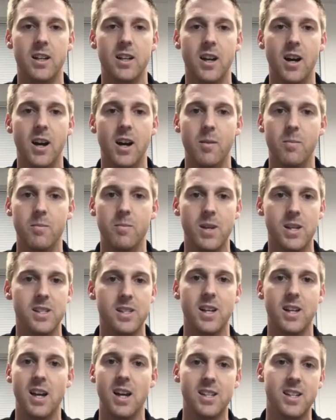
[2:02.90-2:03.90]
um, as,
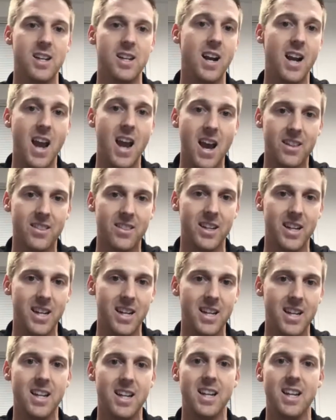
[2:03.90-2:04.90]
a, as a young
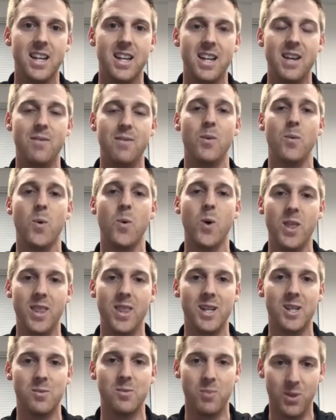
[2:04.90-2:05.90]
athlete, even one
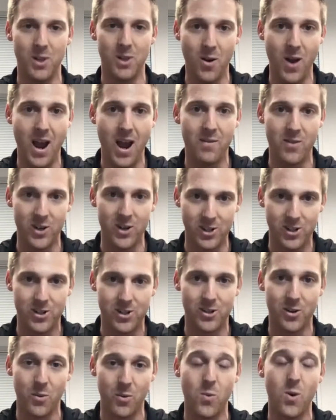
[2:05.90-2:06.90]
that is below
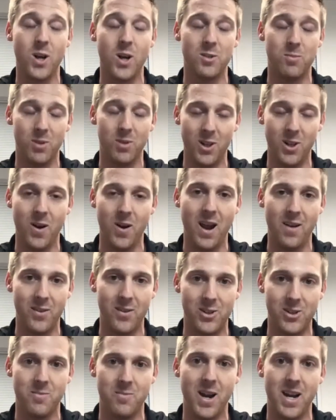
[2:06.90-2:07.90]
average or was below
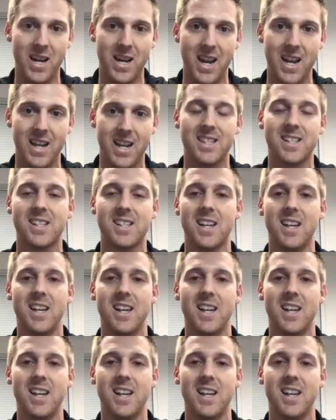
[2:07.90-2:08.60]
average in my case,